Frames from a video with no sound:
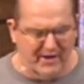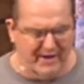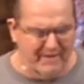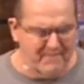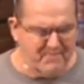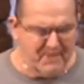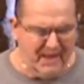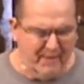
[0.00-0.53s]

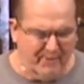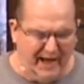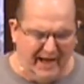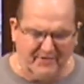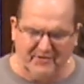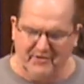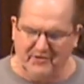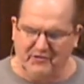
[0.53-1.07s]
the
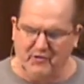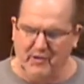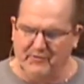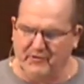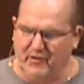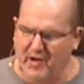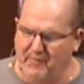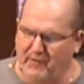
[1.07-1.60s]
passage of
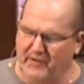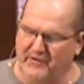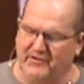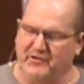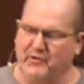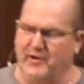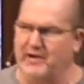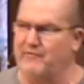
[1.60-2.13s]
Scripture up on the
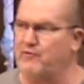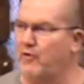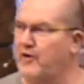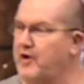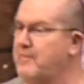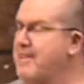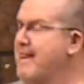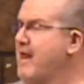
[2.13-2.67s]
screen
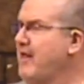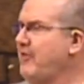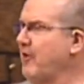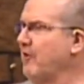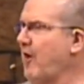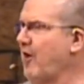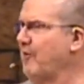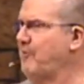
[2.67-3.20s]
for you.
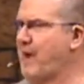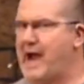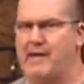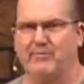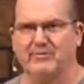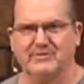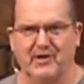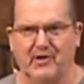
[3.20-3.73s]
There are
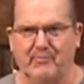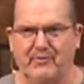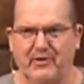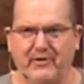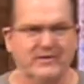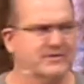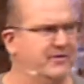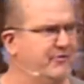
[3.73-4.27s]
Bibles in the
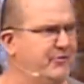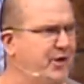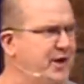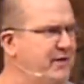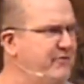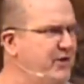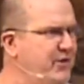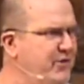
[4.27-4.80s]
pews in
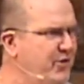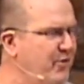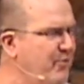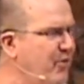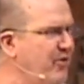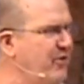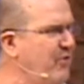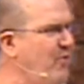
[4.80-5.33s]
front of you. You're
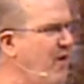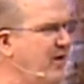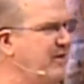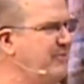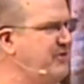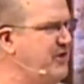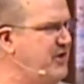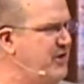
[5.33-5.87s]
more than
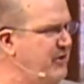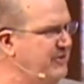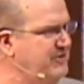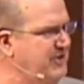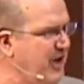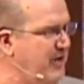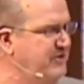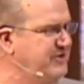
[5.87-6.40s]
welcome to
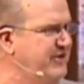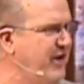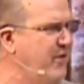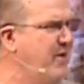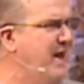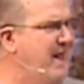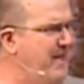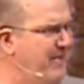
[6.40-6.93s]
use those,
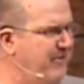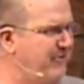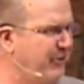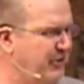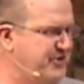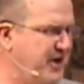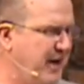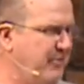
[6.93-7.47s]
though the
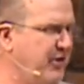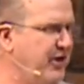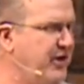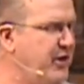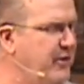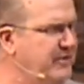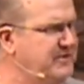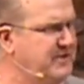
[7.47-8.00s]
version I'm going to
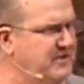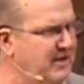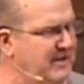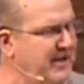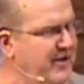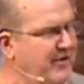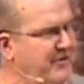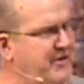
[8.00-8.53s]
use is a
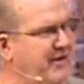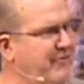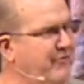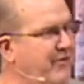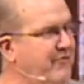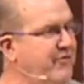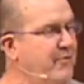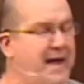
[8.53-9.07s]
little
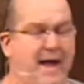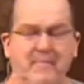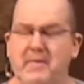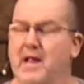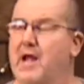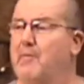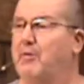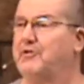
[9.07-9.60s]
different from
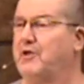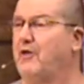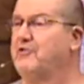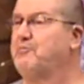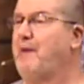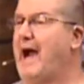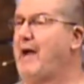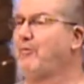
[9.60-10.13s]
that. But
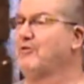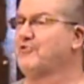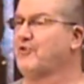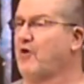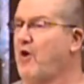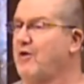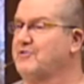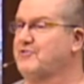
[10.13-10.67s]
those Bibles
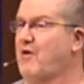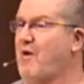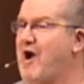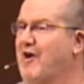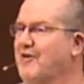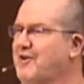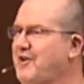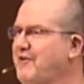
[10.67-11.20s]
are also
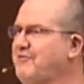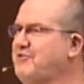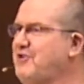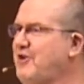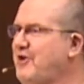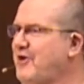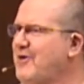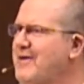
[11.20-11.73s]
our gift
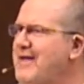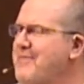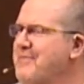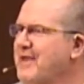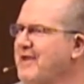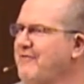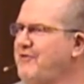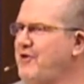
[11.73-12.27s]
to you.
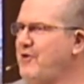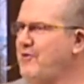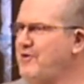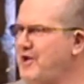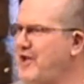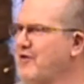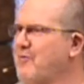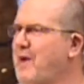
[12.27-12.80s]
If you
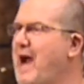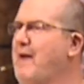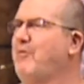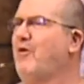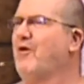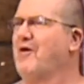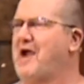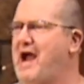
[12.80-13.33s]
need a
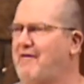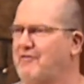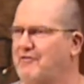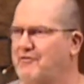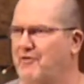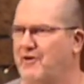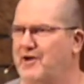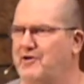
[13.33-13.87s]
Bible or have a
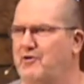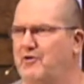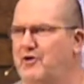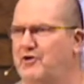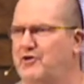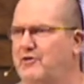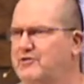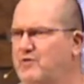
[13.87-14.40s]
friend who
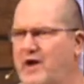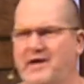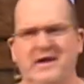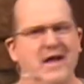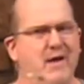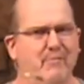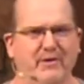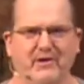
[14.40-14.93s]
could use one,
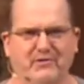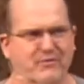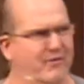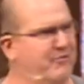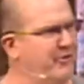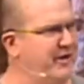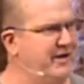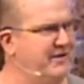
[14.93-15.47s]
please
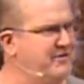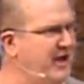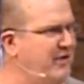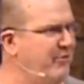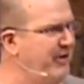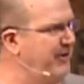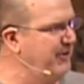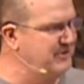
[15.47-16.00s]
feel free to
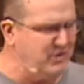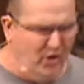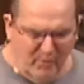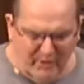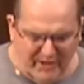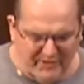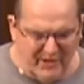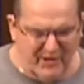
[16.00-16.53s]
take one of those
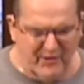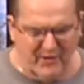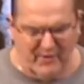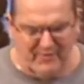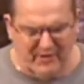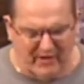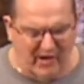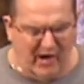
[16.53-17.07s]
home with you.
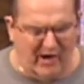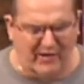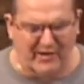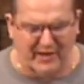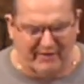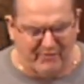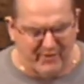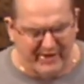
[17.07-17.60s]
They're, they're our
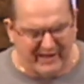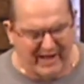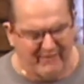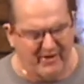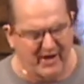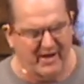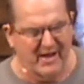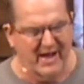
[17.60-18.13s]
gift. We'd love
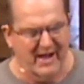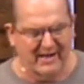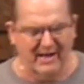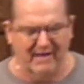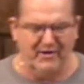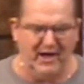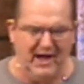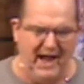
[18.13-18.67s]
you to,
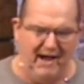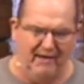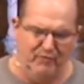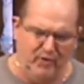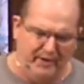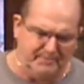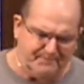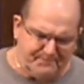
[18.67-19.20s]
love you to have
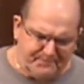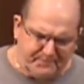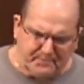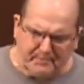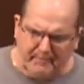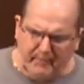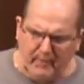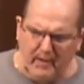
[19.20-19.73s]
one.
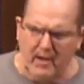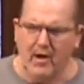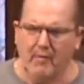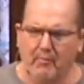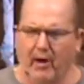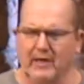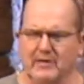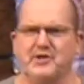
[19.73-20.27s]

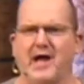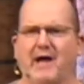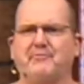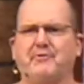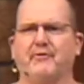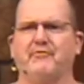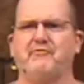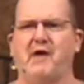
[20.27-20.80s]
Mark
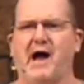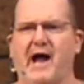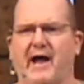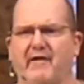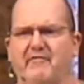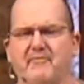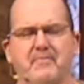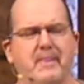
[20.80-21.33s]
chapter
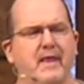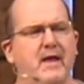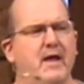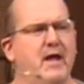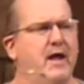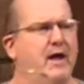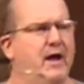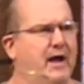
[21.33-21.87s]
five.
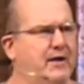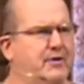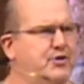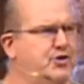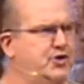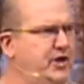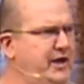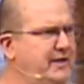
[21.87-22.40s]
Uh,
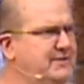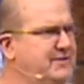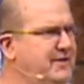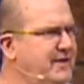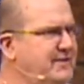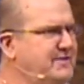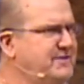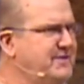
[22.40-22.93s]

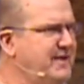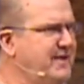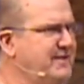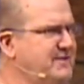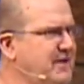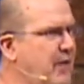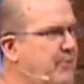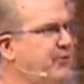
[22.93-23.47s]
Jesus
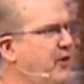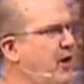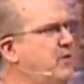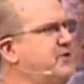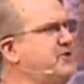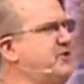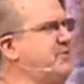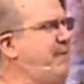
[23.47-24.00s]
is
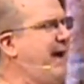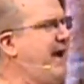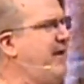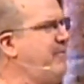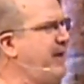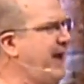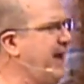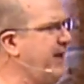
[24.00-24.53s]
approached by a
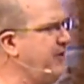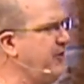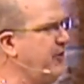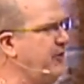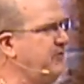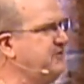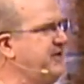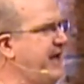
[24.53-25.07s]
man
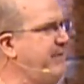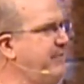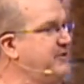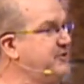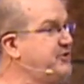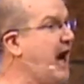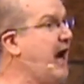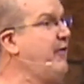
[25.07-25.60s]
whose name
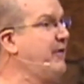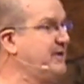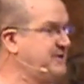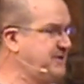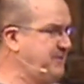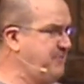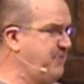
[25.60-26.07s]
is Jairus.